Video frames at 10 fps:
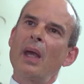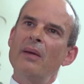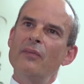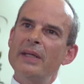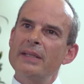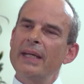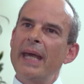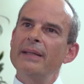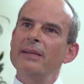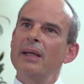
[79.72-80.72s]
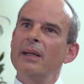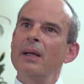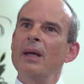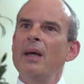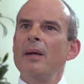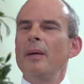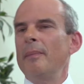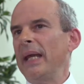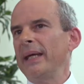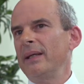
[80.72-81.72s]
investigating
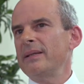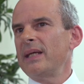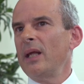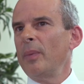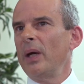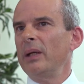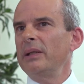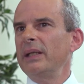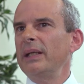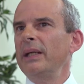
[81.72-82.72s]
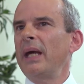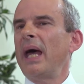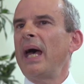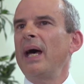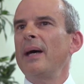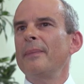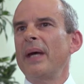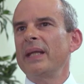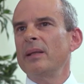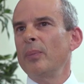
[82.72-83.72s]
molecular cell biology
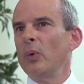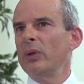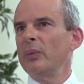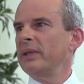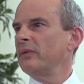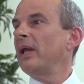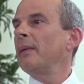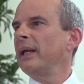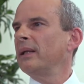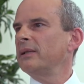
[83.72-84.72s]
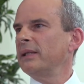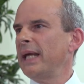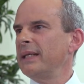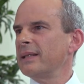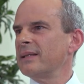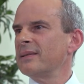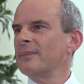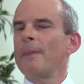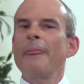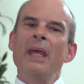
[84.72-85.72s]
at the border with developmental genetics.
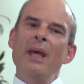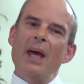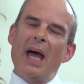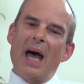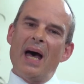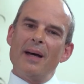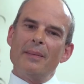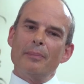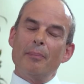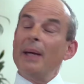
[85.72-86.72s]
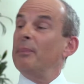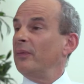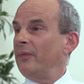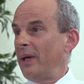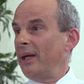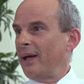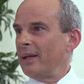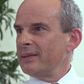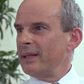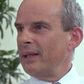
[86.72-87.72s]
My preferred
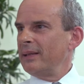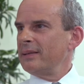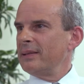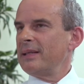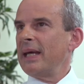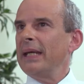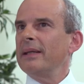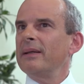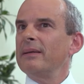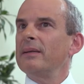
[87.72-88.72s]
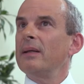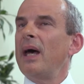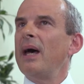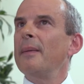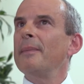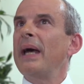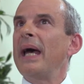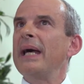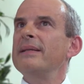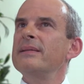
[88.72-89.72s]
answer is to say that
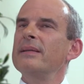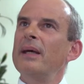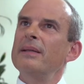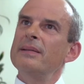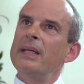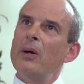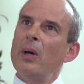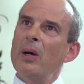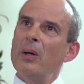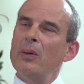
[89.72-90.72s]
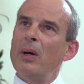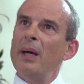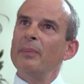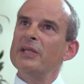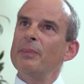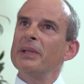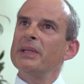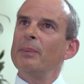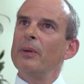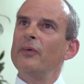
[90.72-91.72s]
as a COO, I'm
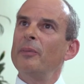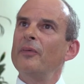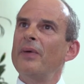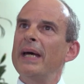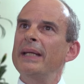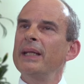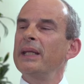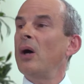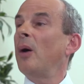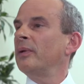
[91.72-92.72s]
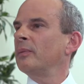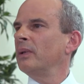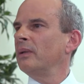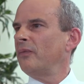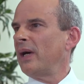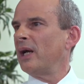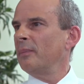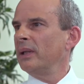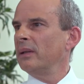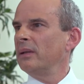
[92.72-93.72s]
responsible for providing the optimal
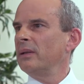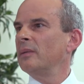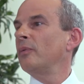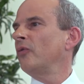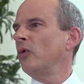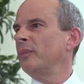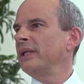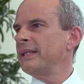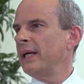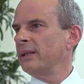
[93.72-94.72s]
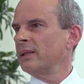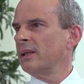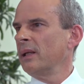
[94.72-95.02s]
environment to perform research.